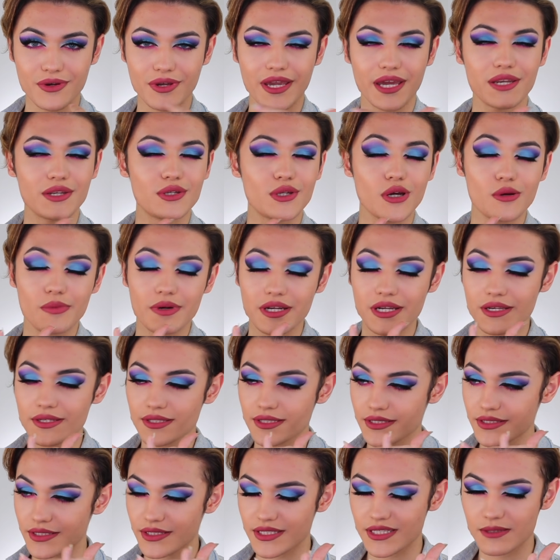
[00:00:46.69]
Okay, nobody
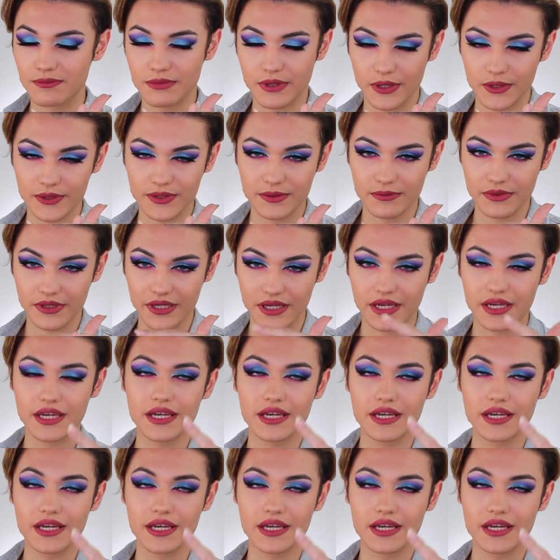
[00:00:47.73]
else can expose me